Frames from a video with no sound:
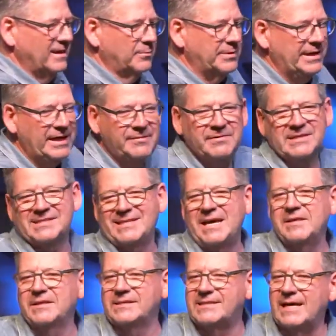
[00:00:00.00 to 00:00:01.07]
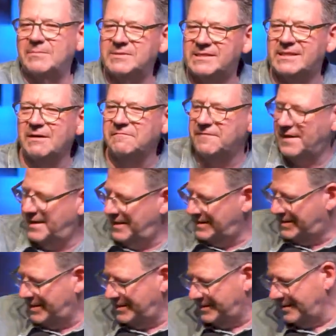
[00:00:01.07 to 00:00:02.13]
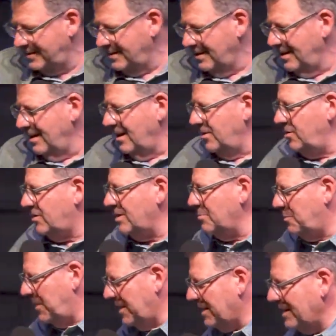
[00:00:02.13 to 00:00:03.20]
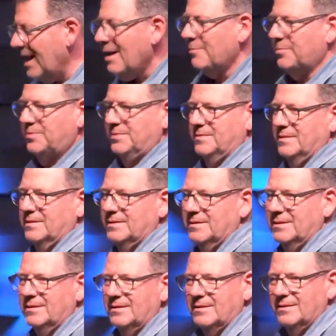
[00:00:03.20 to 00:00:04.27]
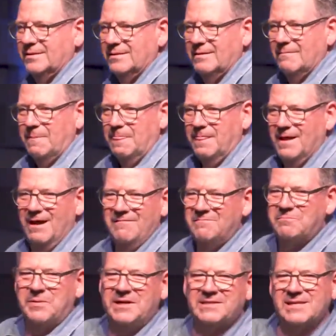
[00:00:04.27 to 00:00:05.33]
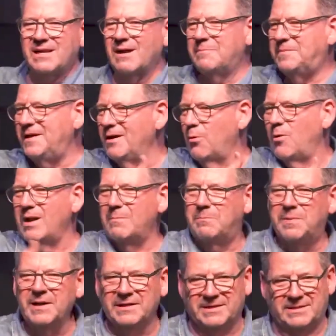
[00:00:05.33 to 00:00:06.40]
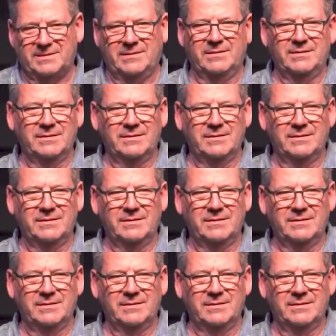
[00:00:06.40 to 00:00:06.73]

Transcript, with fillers: we even say the same stuff that he says, and, and you can pick it up. I haven't picked it up here one bit.